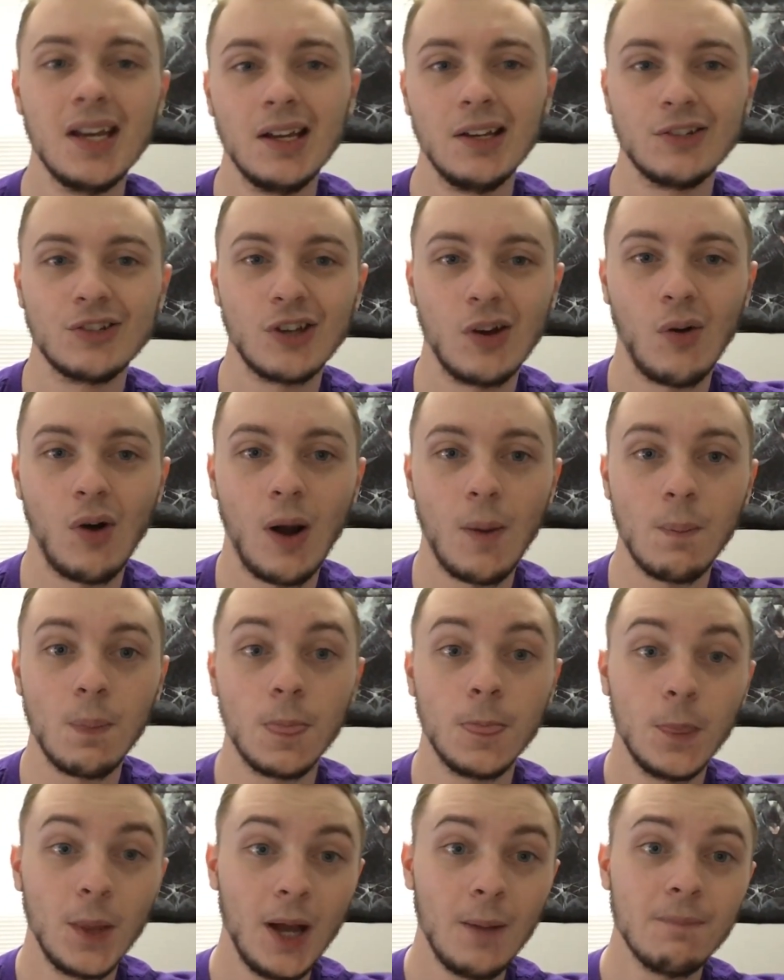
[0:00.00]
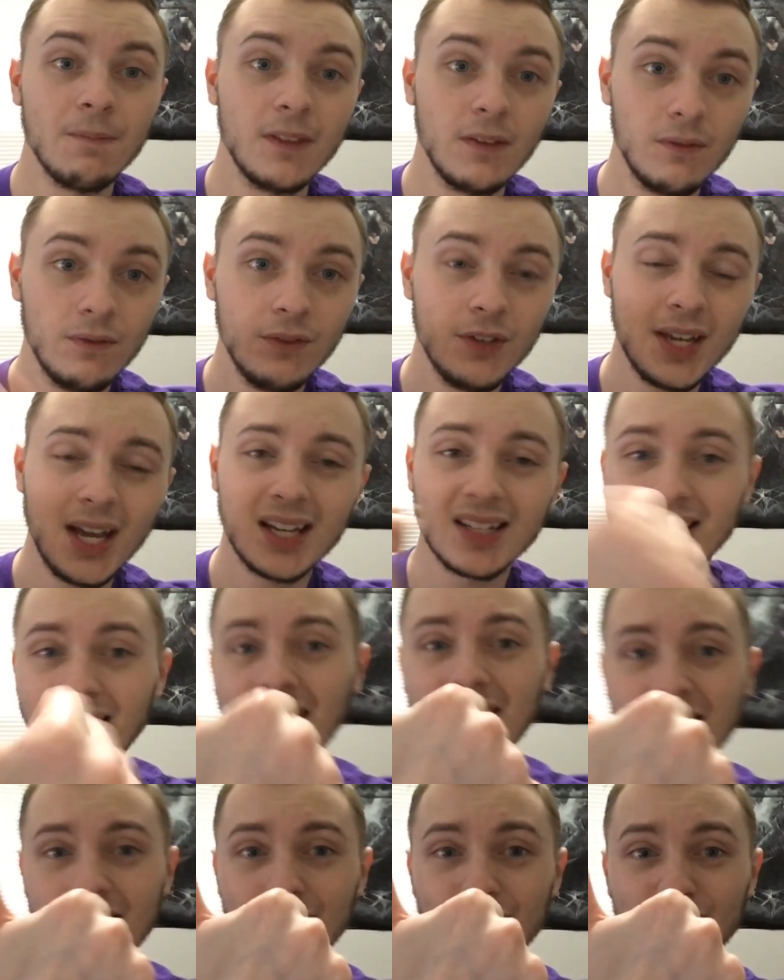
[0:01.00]
So, um, yeah, if you guys
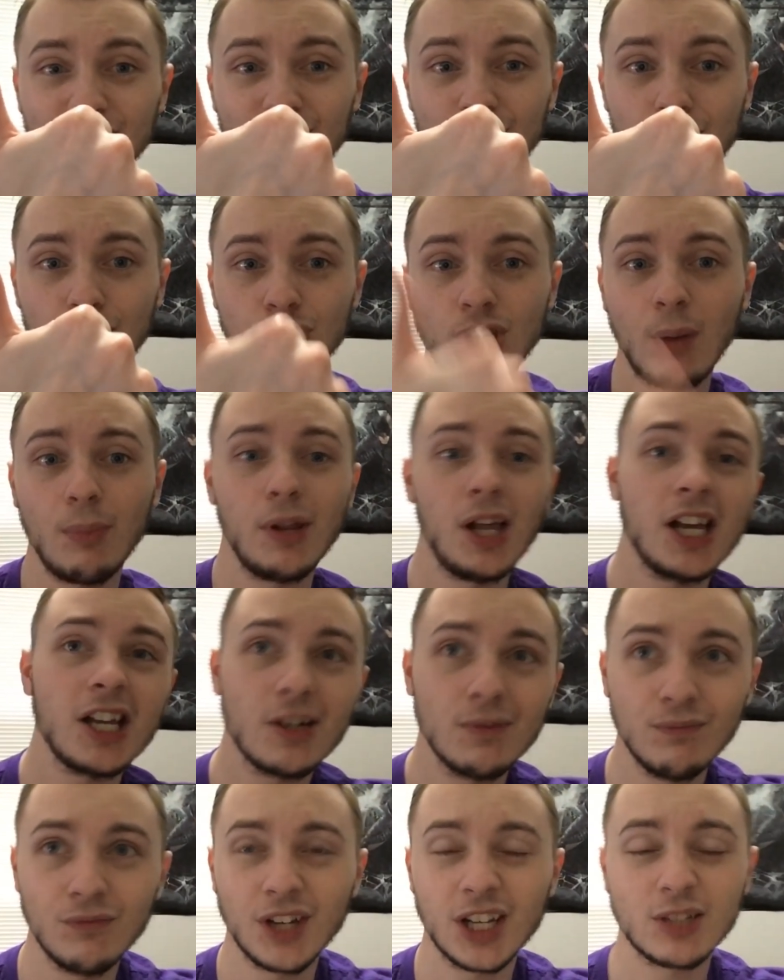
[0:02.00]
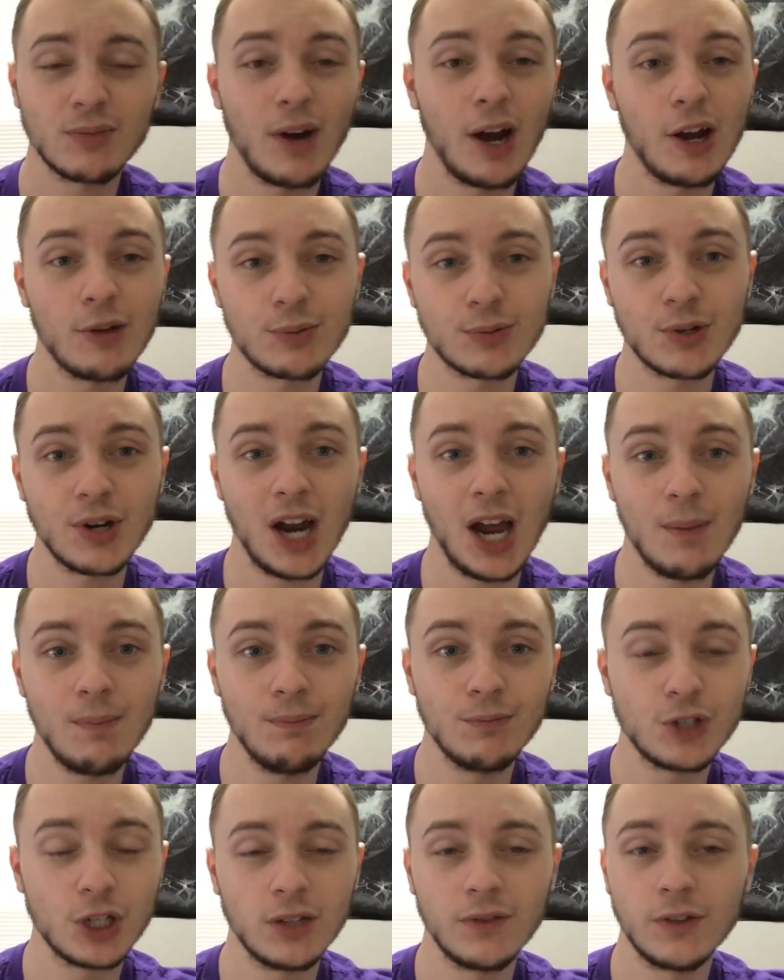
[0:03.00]
liked, drop a like. If you guys are subscribe,
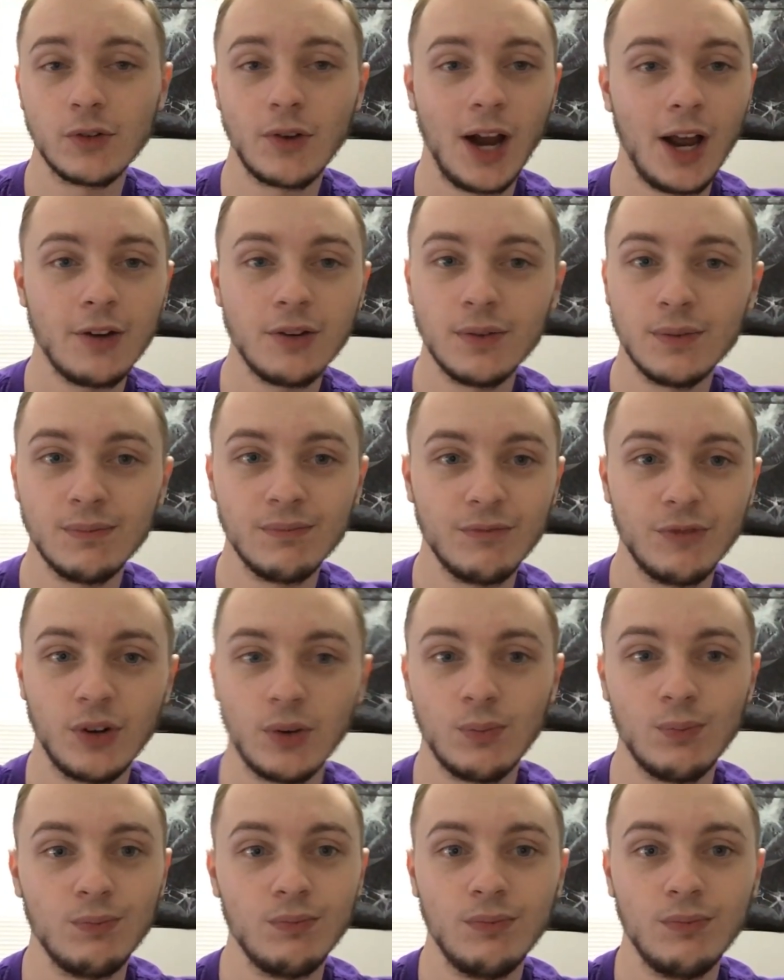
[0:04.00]
share the video around for